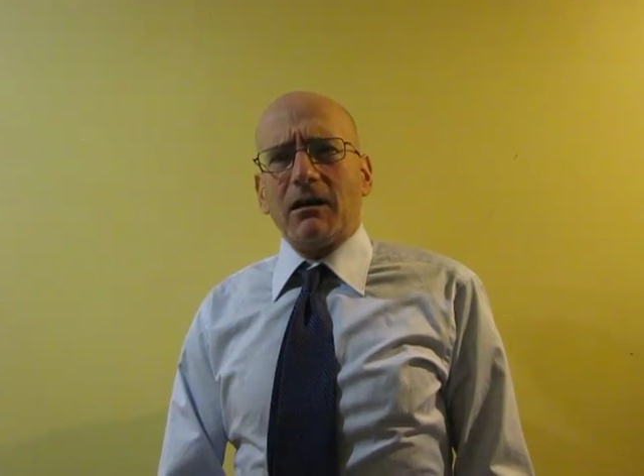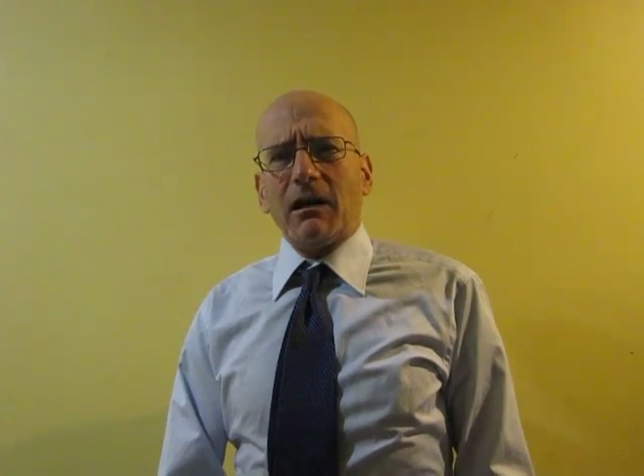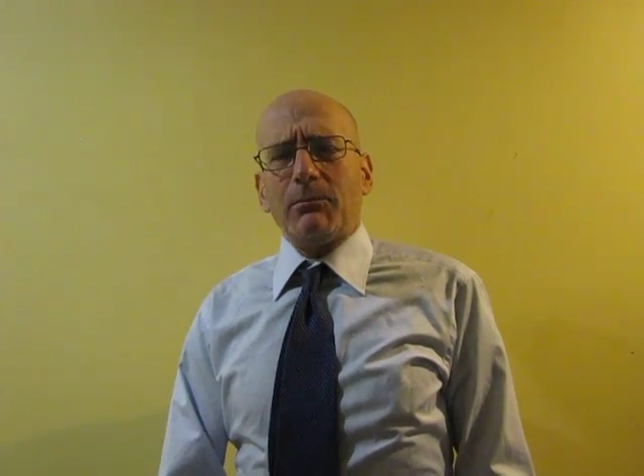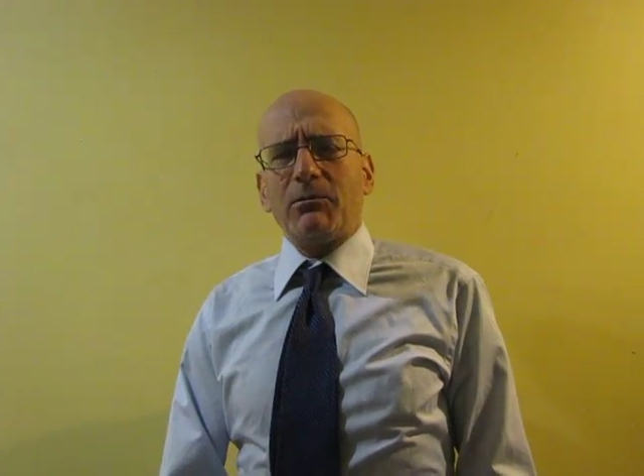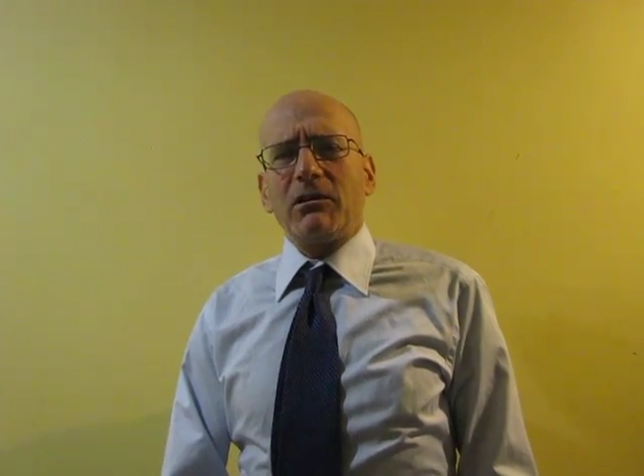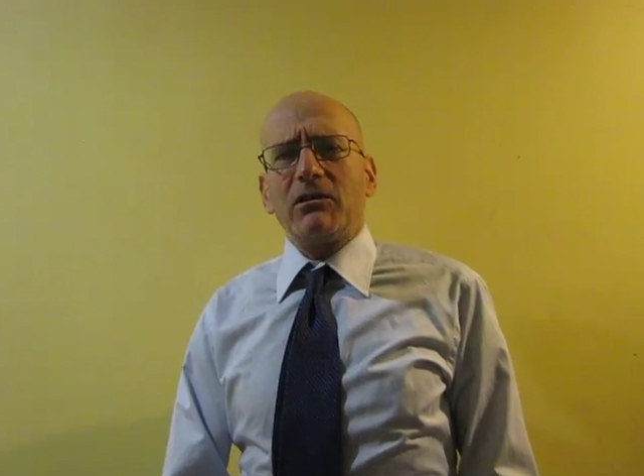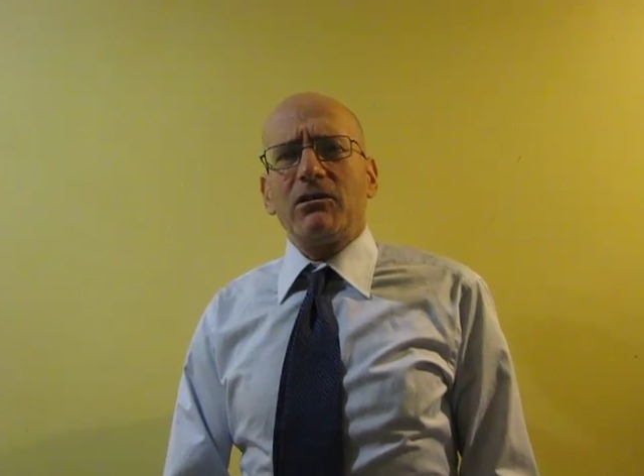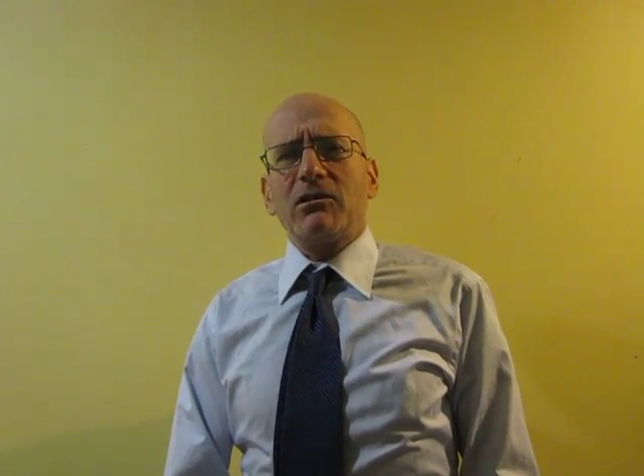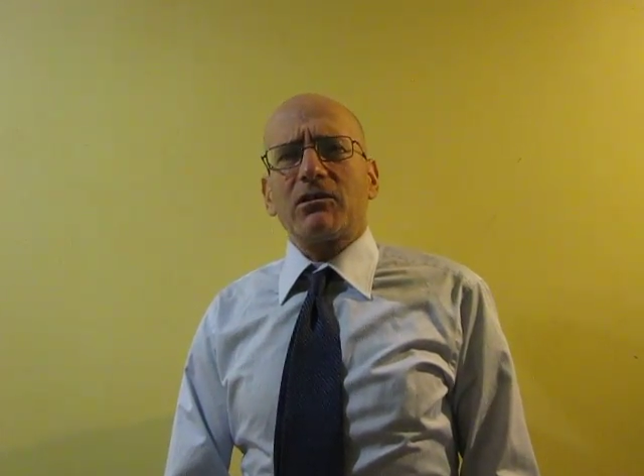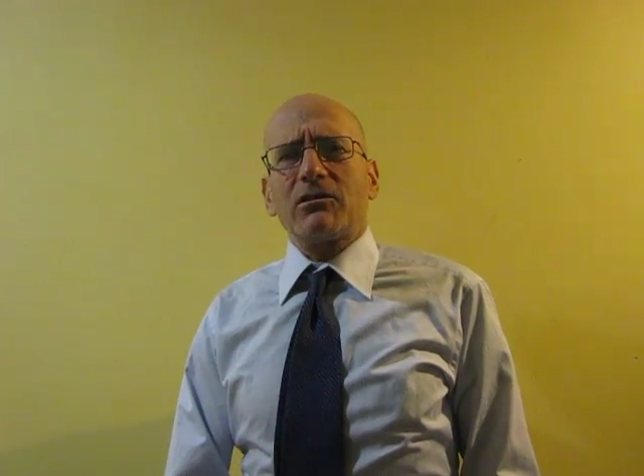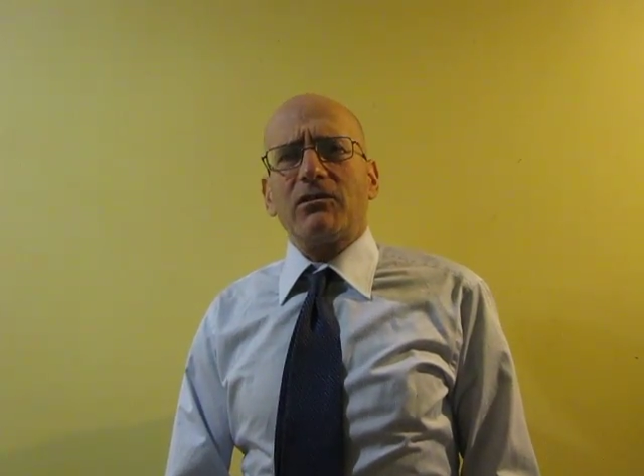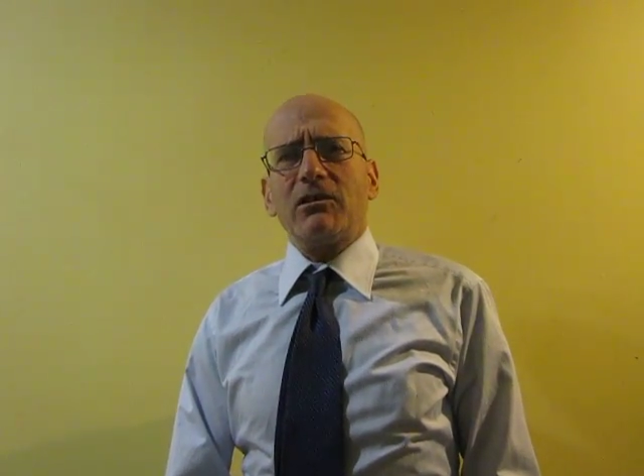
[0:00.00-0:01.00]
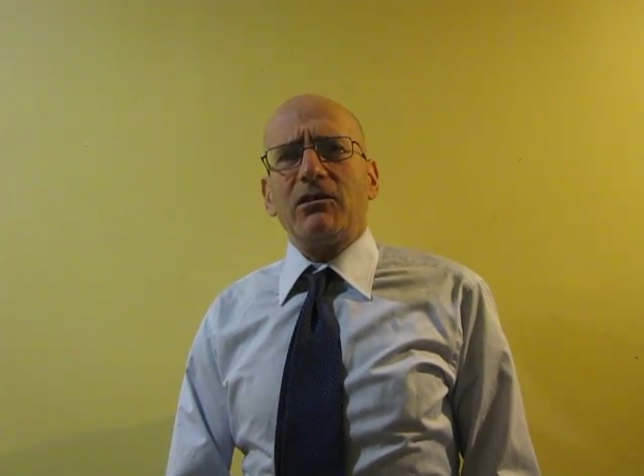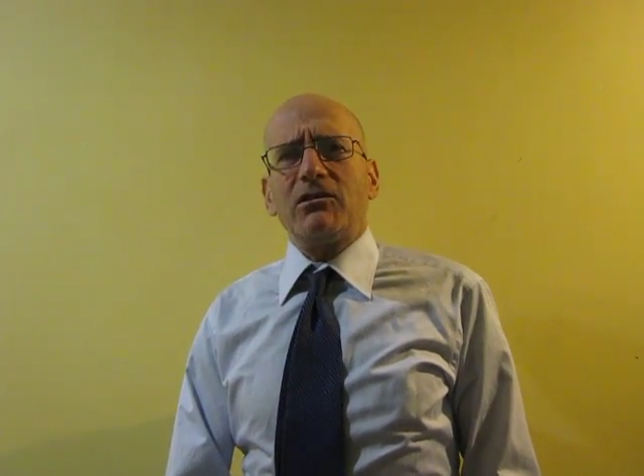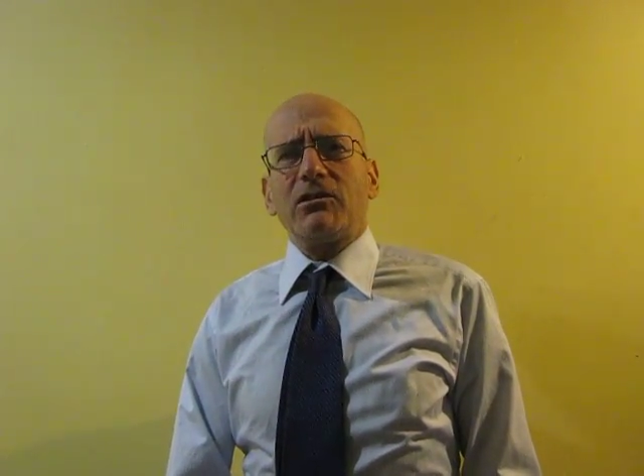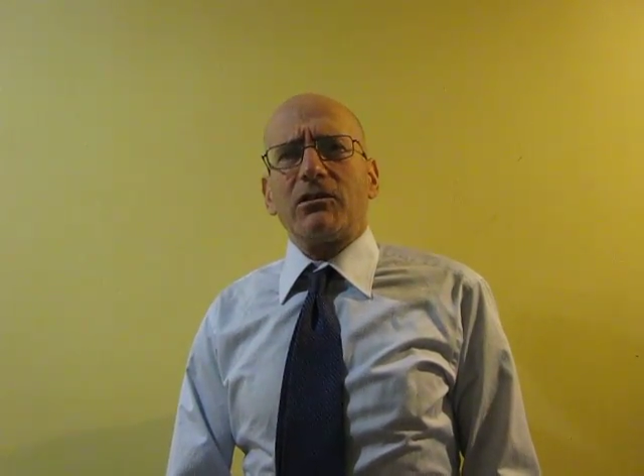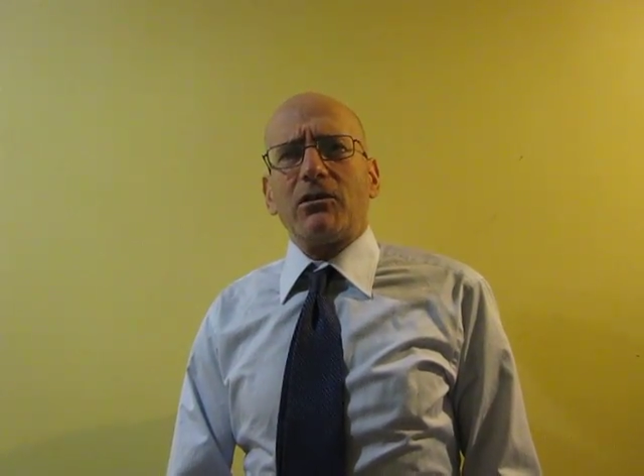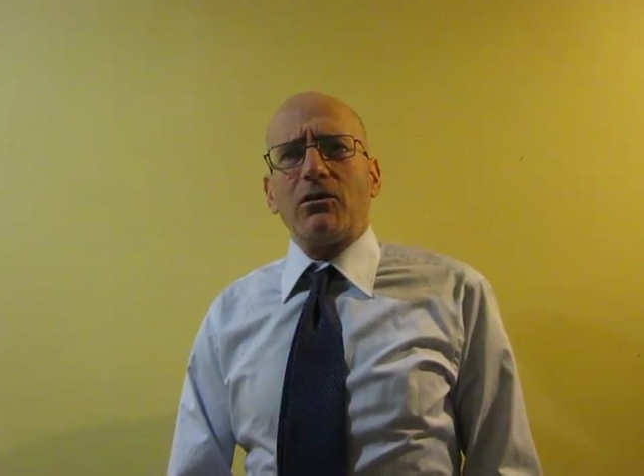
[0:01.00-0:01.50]
I bring New York City
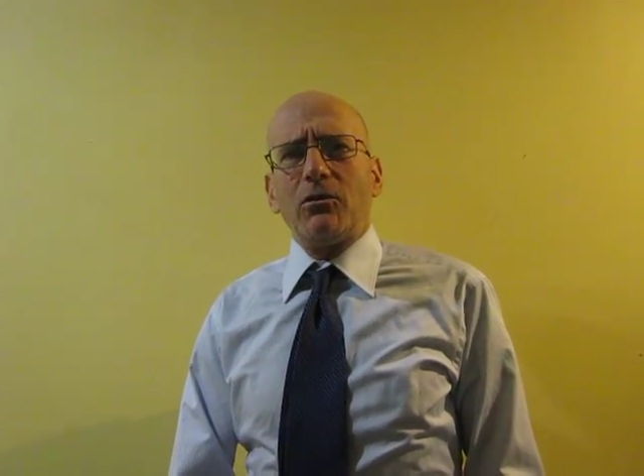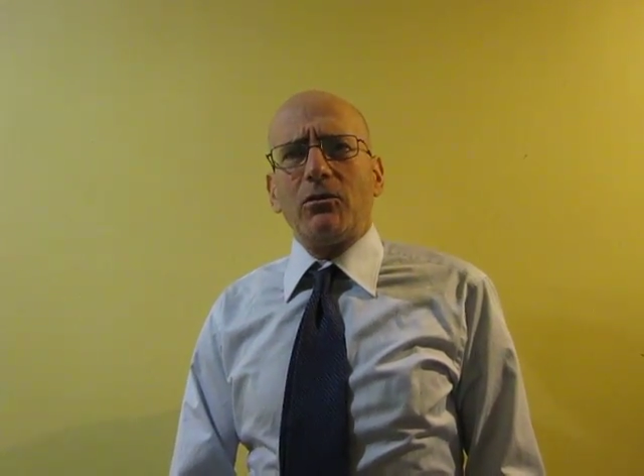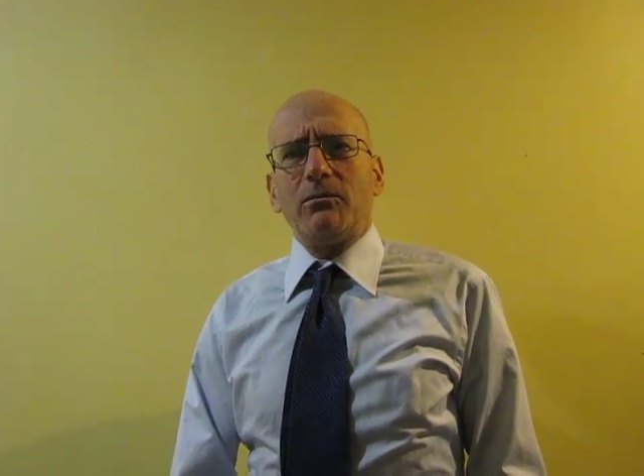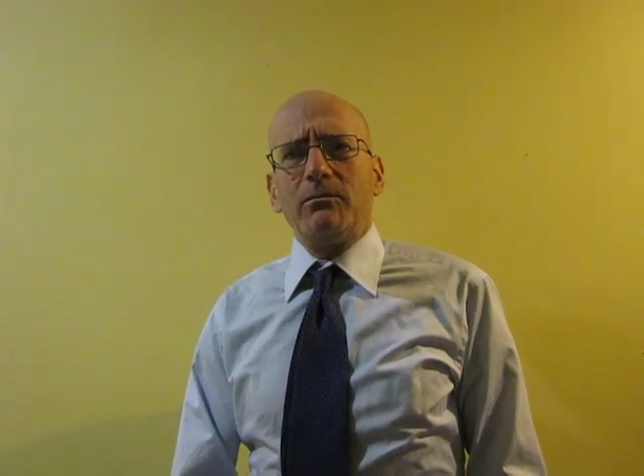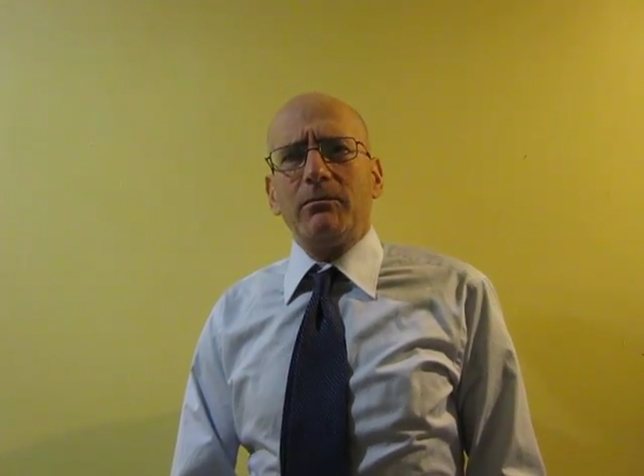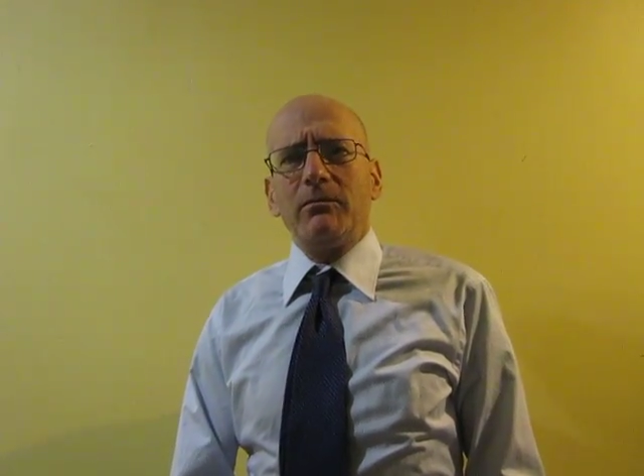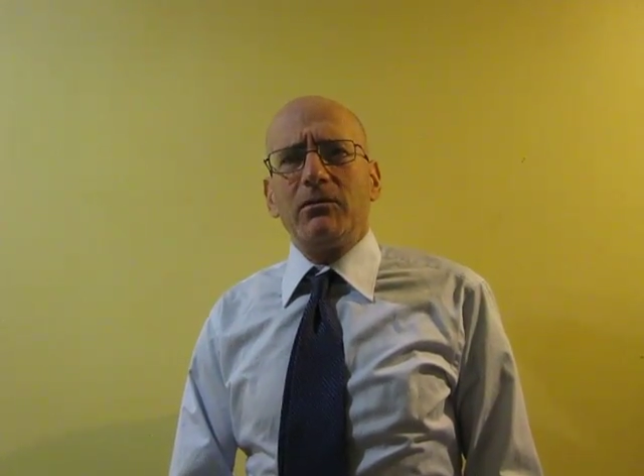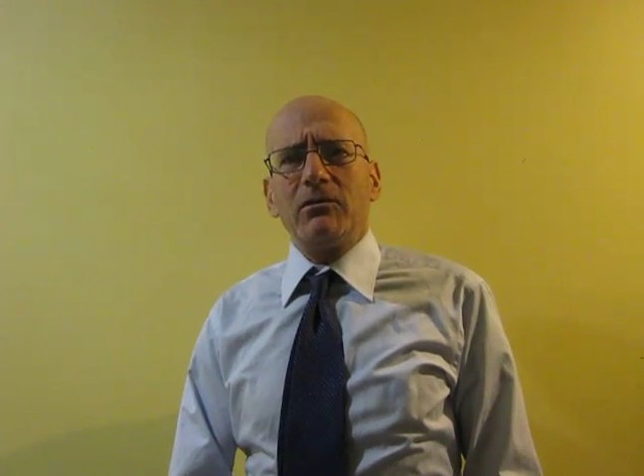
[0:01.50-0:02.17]
to your home,